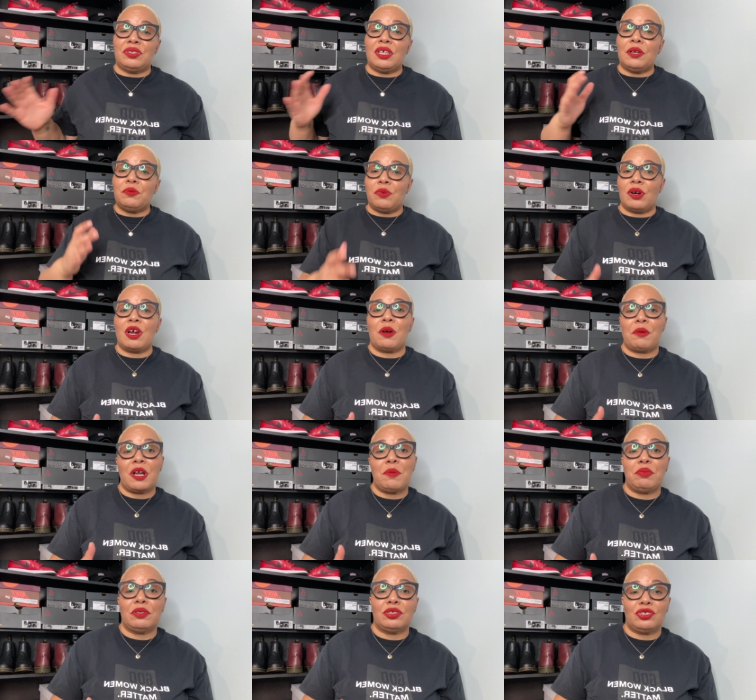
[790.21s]
There were a
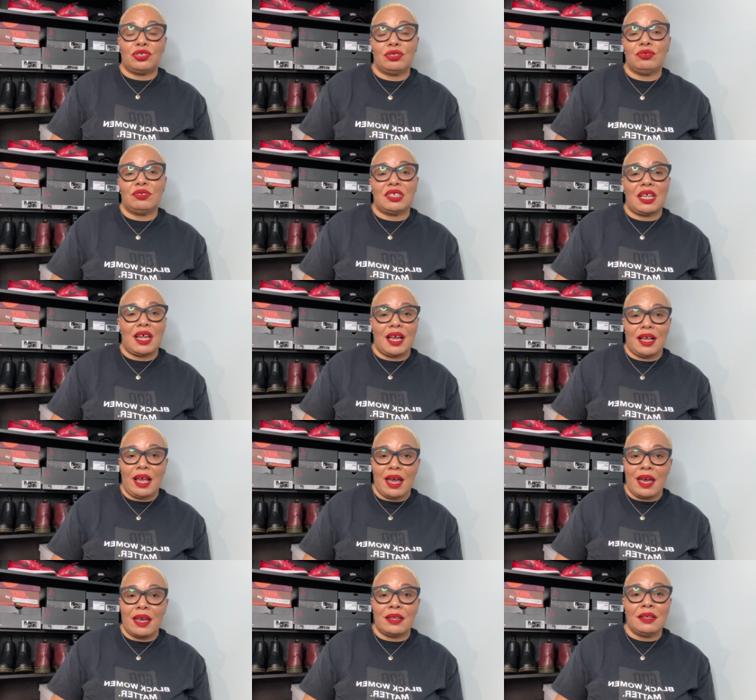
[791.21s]
couple of shoes that I
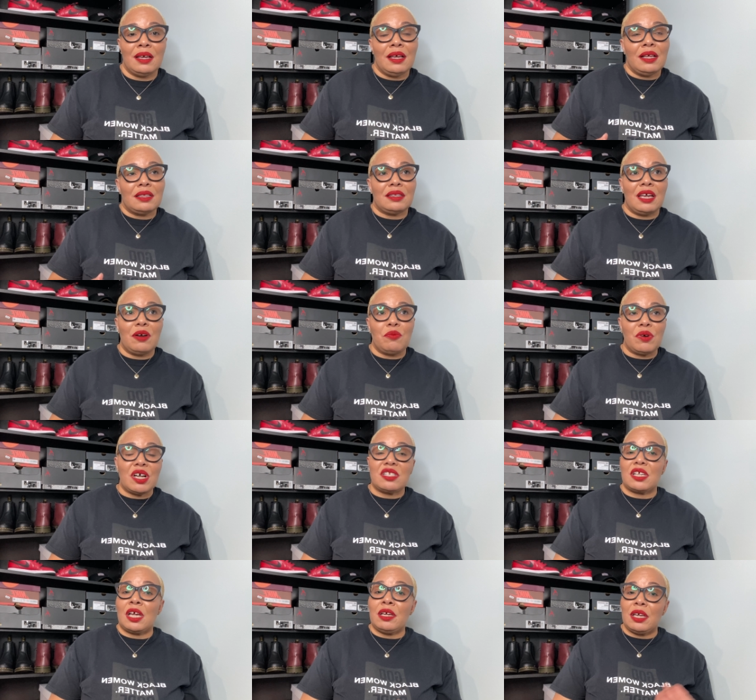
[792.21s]
got that was
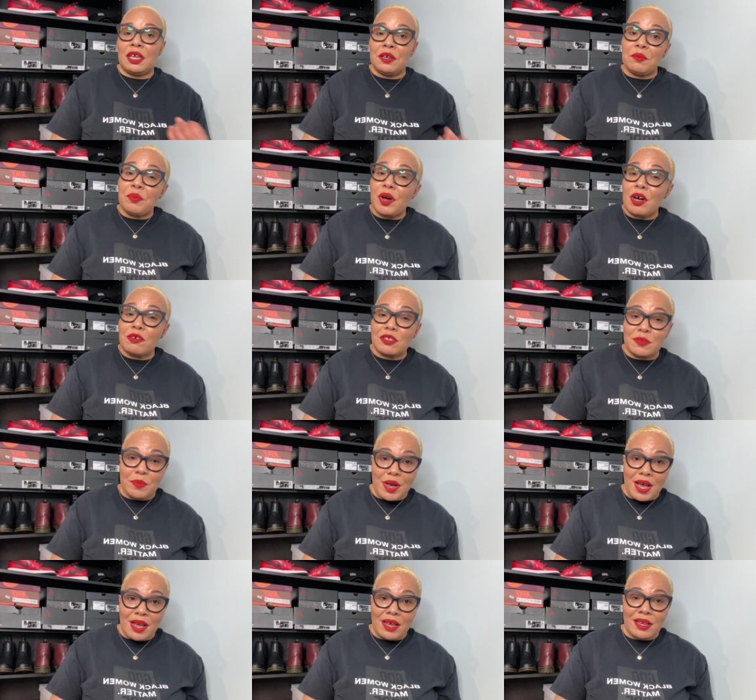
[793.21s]
a impulse
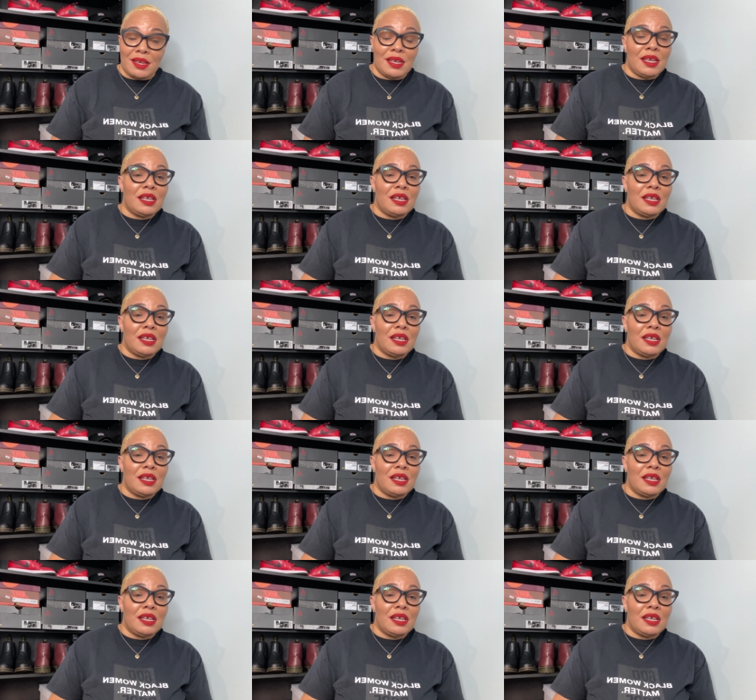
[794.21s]
buy.